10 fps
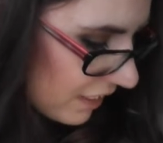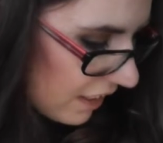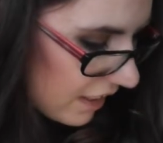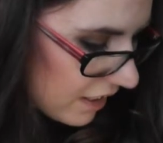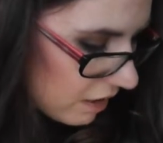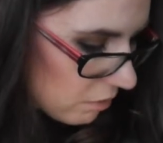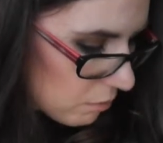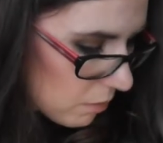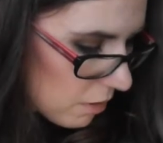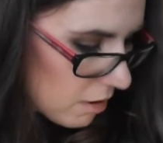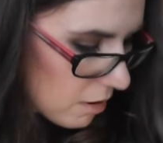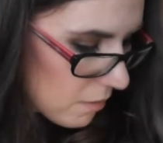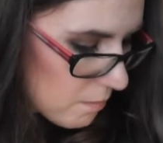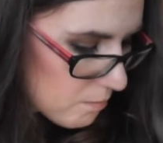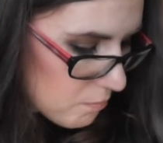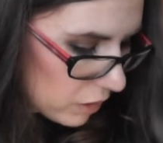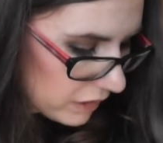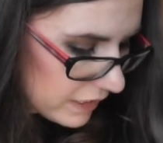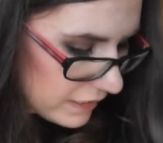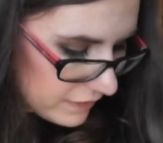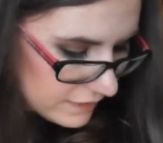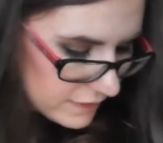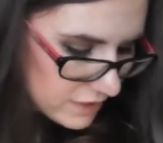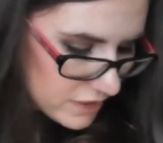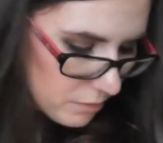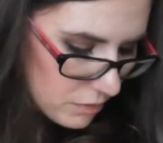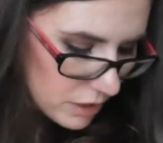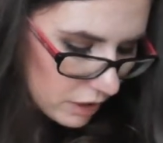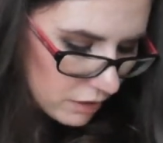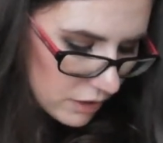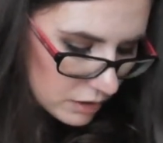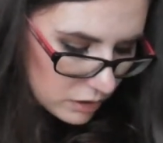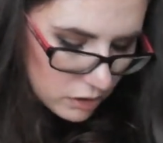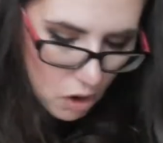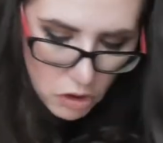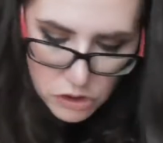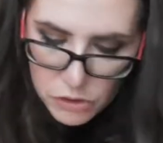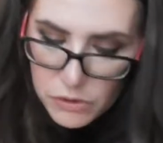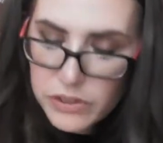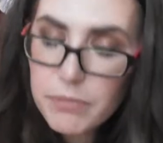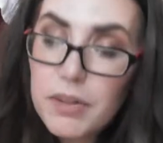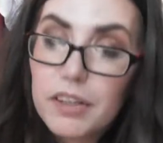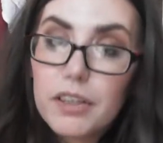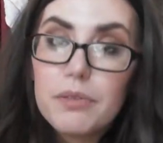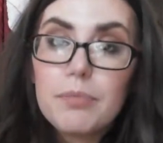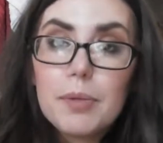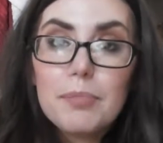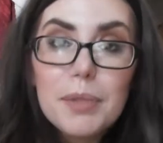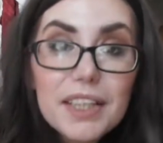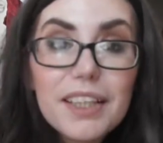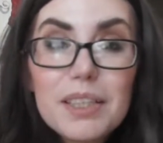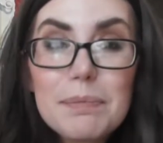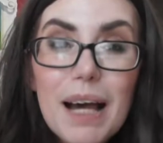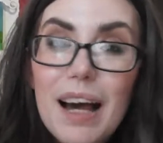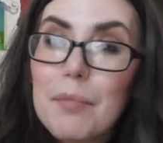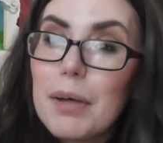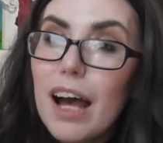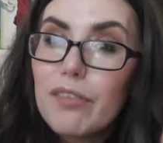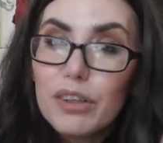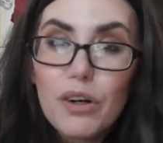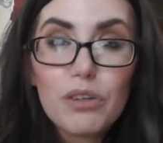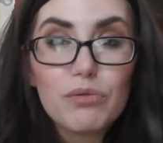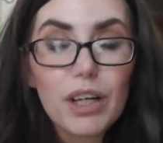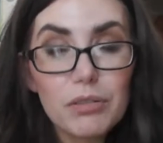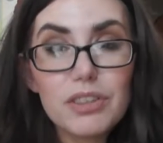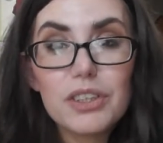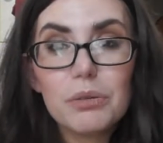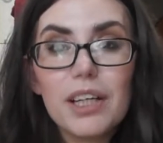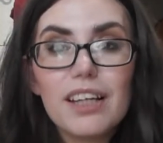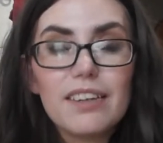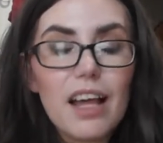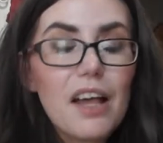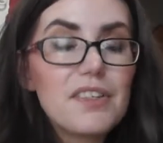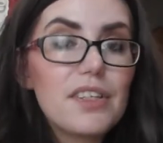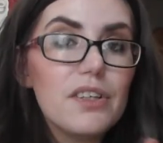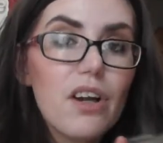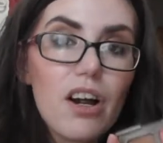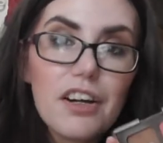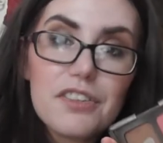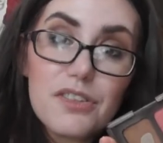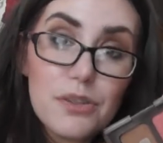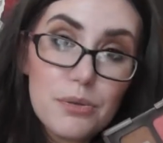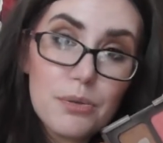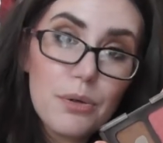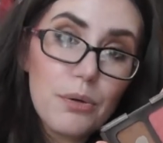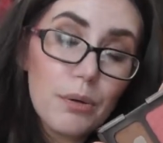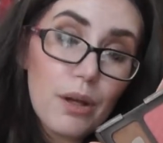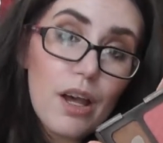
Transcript: Um, monkeys, something that stalks you, something that you've been meaning to pan but haven't gotten round to it, and that is the NARS duo.